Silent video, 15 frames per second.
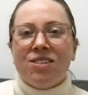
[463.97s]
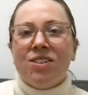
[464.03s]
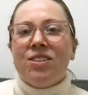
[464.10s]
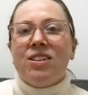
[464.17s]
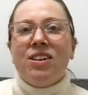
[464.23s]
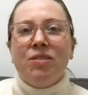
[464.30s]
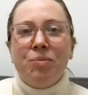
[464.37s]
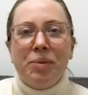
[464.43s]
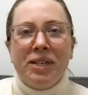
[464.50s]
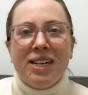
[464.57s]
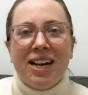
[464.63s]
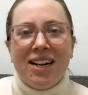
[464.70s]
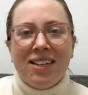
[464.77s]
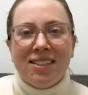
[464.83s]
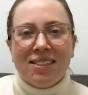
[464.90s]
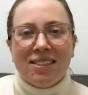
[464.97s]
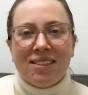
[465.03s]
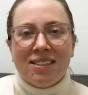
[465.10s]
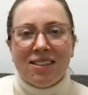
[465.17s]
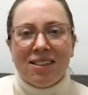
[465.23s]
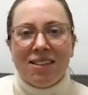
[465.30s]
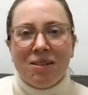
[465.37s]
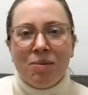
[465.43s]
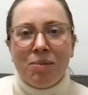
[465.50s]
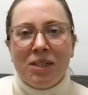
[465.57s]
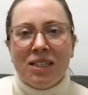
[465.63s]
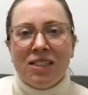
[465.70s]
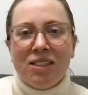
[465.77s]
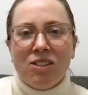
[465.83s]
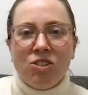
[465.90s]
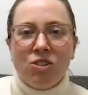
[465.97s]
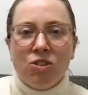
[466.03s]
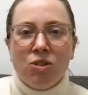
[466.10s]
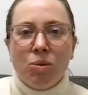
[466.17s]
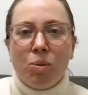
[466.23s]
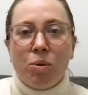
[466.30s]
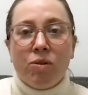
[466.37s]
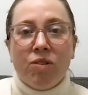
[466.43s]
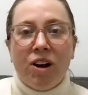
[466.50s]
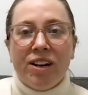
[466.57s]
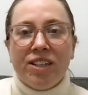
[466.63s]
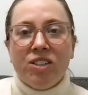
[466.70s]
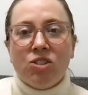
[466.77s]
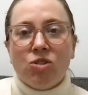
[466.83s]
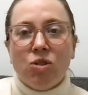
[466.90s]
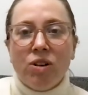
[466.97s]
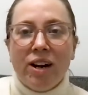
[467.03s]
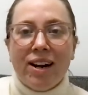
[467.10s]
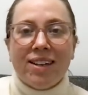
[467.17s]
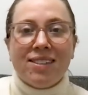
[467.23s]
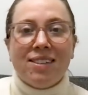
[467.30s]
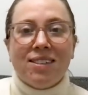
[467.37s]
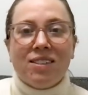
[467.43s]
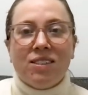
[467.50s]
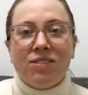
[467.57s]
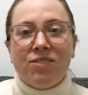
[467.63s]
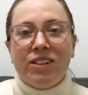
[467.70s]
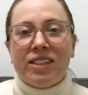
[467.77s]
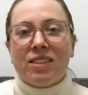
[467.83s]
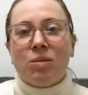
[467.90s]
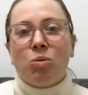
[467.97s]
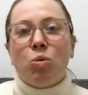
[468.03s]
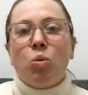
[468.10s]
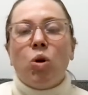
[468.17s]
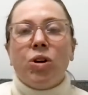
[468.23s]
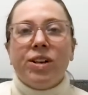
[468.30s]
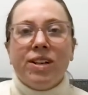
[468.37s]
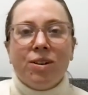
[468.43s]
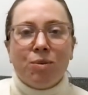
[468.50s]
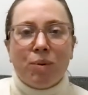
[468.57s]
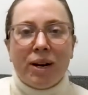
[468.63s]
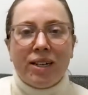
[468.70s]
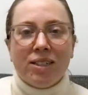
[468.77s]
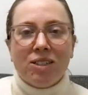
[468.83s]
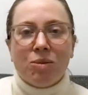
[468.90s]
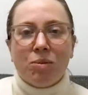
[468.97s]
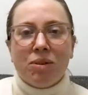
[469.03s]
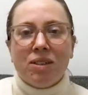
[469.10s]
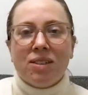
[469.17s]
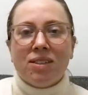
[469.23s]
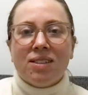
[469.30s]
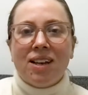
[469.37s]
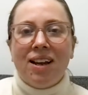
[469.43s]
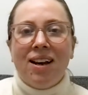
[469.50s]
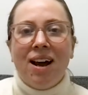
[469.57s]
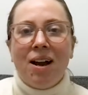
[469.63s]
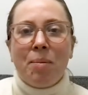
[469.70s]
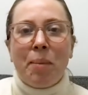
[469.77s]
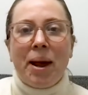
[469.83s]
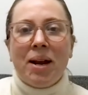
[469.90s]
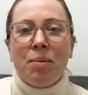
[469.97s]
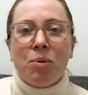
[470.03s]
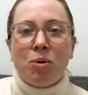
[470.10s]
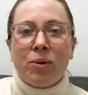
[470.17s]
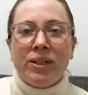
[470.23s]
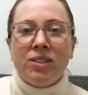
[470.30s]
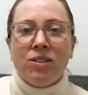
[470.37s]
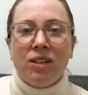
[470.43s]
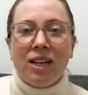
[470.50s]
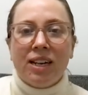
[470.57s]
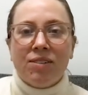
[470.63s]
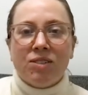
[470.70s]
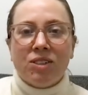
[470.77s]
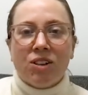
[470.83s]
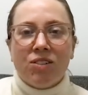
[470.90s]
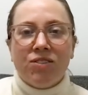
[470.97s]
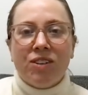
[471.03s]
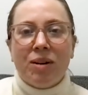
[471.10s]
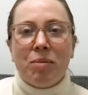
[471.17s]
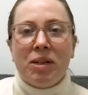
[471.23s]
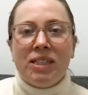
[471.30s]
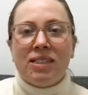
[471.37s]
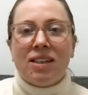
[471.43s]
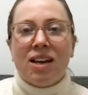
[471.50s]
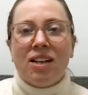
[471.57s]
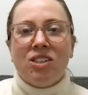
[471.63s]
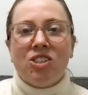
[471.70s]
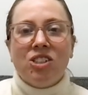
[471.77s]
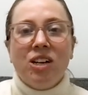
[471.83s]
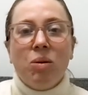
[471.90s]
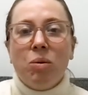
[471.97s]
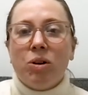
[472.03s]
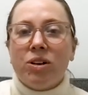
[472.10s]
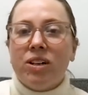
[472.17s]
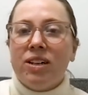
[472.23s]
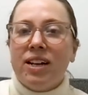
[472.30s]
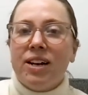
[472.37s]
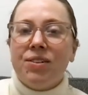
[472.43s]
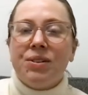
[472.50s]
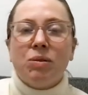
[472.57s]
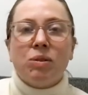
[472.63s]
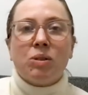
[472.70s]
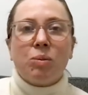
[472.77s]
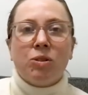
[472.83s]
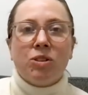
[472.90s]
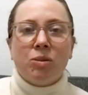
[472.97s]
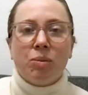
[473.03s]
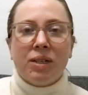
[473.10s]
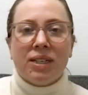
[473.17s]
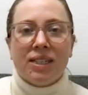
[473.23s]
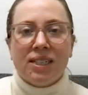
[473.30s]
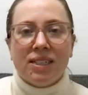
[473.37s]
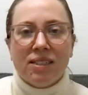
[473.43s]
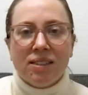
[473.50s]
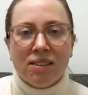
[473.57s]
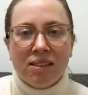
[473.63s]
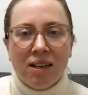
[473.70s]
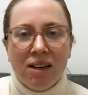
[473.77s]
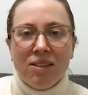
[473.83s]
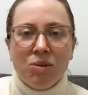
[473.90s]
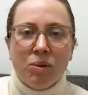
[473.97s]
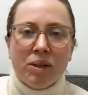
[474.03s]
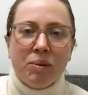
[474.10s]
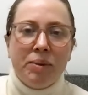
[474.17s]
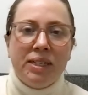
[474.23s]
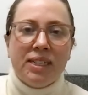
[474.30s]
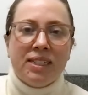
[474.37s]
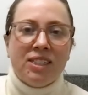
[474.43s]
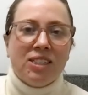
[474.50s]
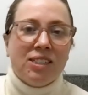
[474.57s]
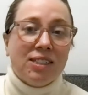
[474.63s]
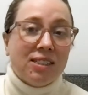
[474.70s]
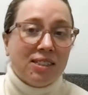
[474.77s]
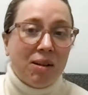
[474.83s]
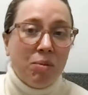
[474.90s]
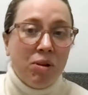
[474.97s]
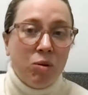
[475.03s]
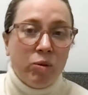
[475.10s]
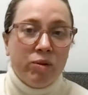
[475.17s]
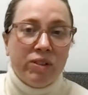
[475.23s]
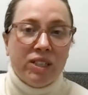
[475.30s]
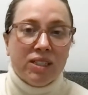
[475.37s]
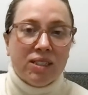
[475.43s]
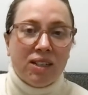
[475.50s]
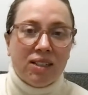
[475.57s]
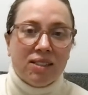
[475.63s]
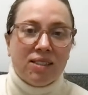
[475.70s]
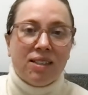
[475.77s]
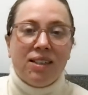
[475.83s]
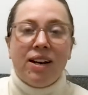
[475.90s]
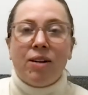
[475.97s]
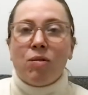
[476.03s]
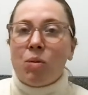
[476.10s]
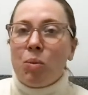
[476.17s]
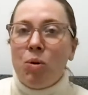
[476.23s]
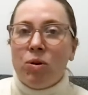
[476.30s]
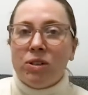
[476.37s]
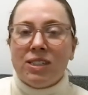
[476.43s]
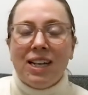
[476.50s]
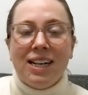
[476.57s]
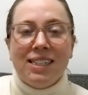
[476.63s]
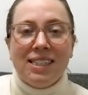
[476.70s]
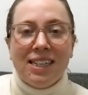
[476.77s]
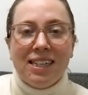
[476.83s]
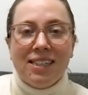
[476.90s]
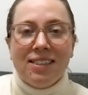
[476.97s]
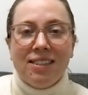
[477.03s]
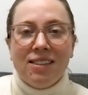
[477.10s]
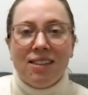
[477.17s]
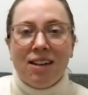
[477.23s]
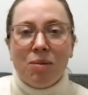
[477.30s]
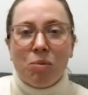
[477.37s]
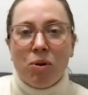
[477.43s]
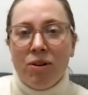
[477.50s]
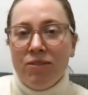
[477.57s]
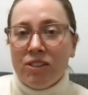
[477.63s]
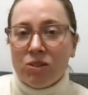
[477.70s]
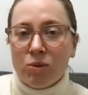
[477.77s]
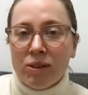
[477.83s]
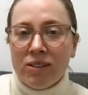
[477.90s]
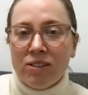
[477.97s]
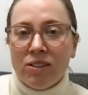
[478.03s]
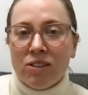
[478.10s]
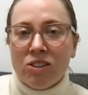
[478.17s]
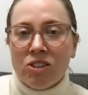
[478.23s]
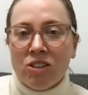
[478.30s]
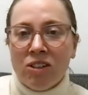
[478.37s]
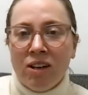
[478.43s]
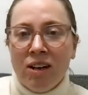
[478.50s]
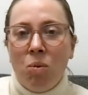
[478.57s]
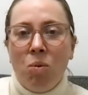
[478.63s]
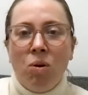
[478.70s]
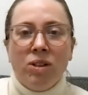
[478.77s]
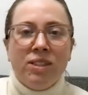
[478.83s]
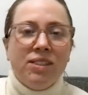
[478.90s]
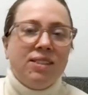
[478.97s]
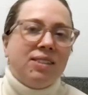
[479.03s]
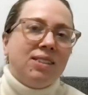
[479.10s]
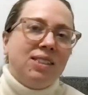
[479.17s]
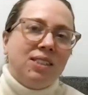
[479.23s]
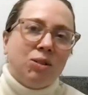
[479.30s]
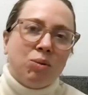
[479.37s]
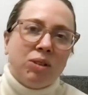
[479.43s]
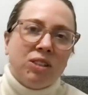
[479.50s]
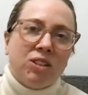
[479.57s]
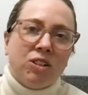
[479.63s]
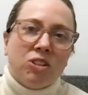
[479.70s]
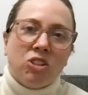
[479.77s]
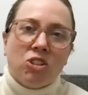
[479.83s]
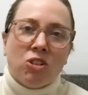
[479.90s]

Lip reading: So the government has committed to providing stronger access to flexible working arrangements and unpaid parental leave so families can share work and caring responsibilities. This recommendation is something we've discussed in our report Dad Days and previous research. What does this research